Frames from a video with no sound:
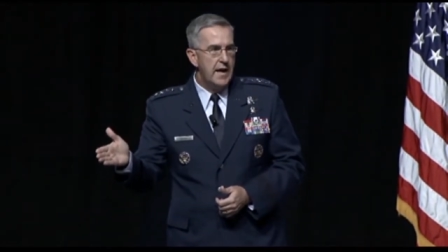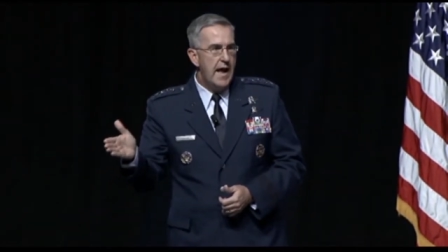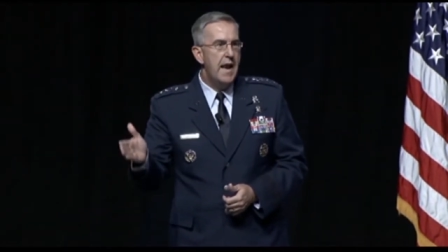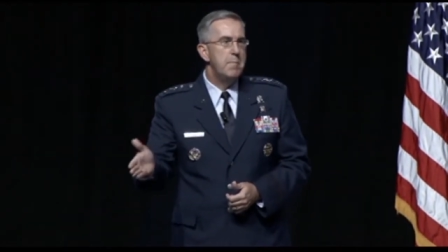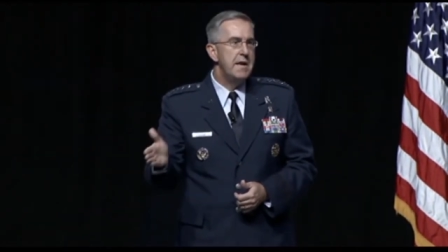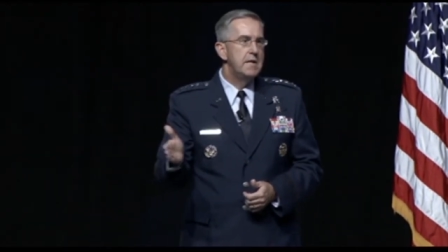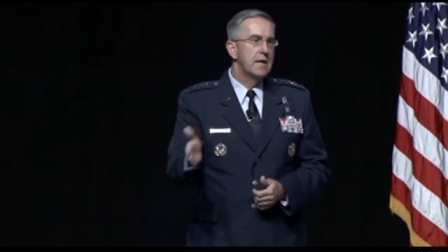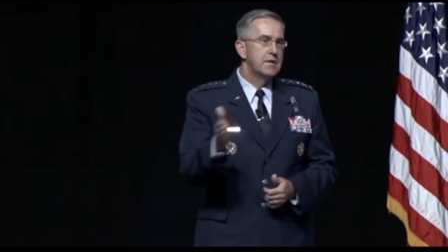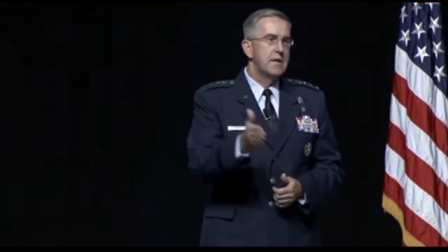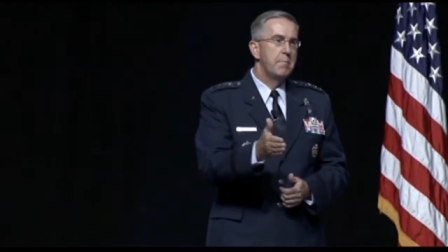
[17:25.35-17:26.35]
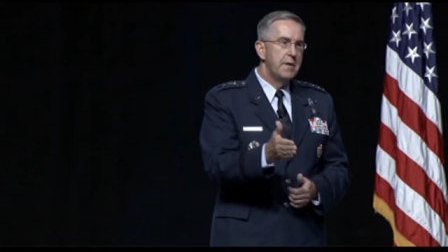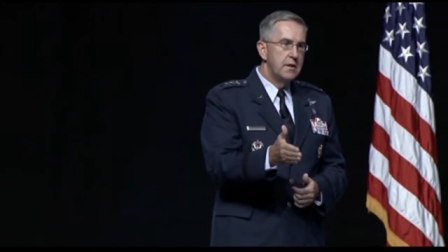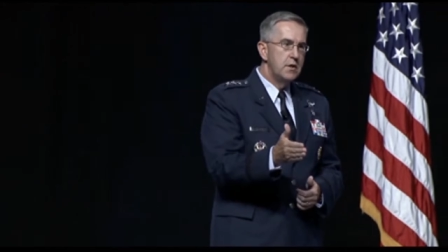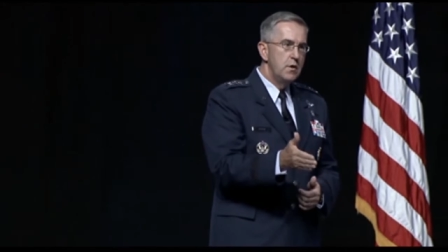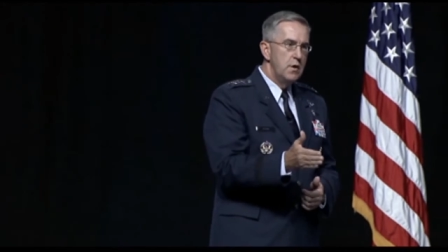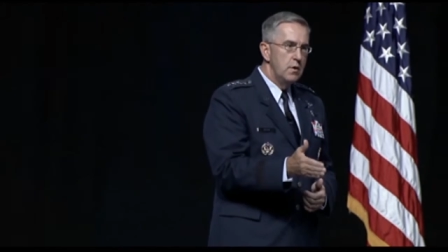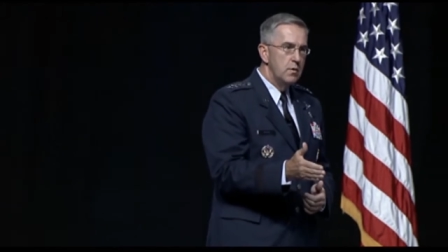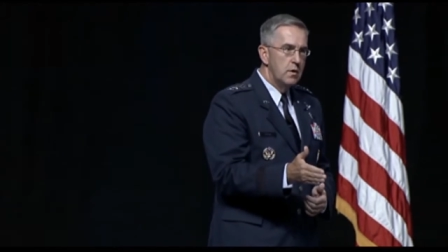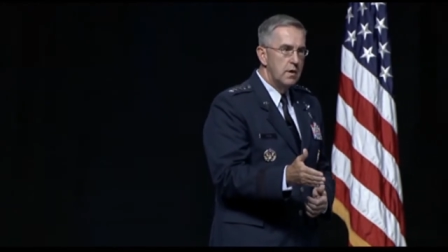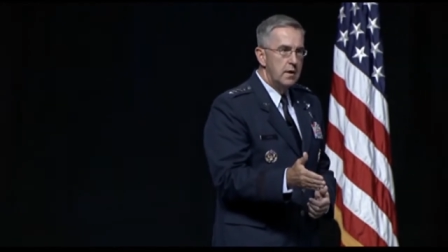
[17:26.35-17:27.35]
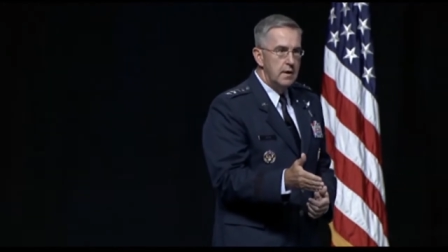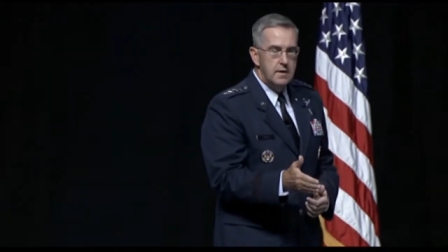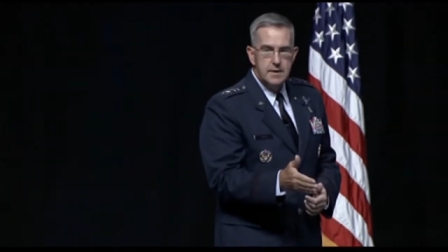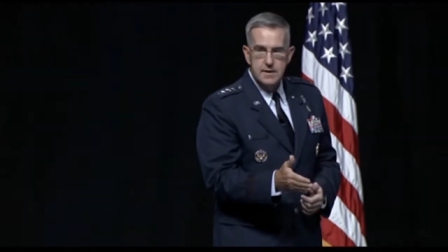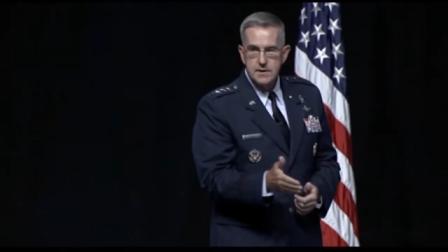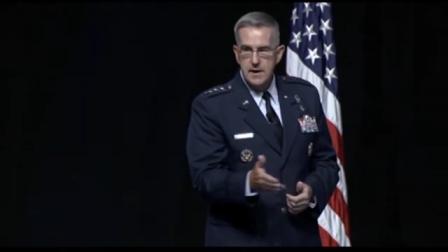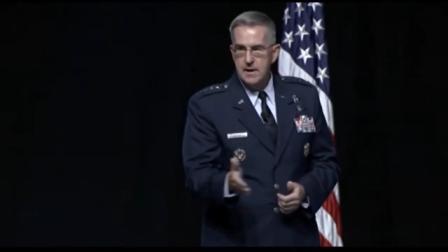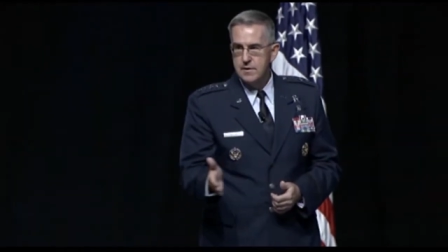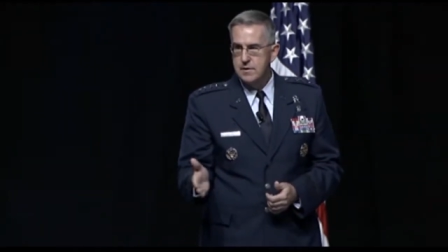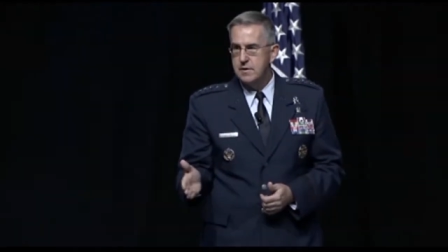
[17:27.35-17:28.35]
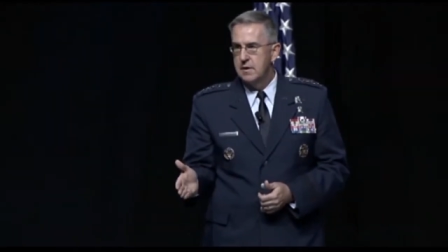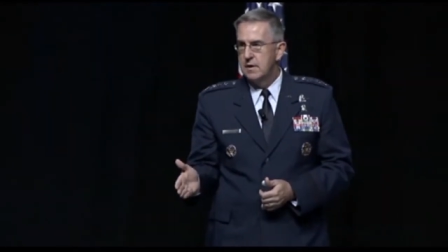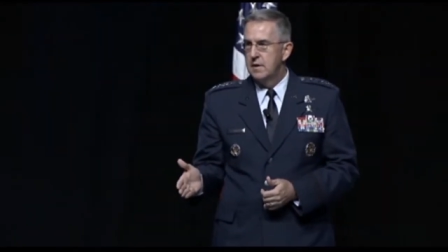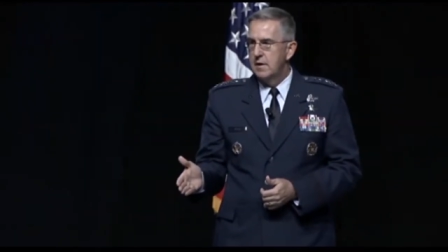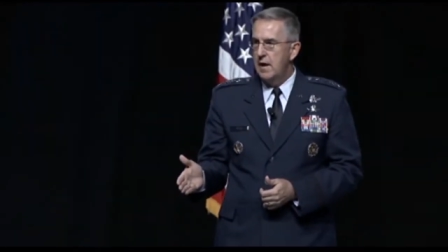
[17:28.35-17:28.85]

when an enemy does something to you that says,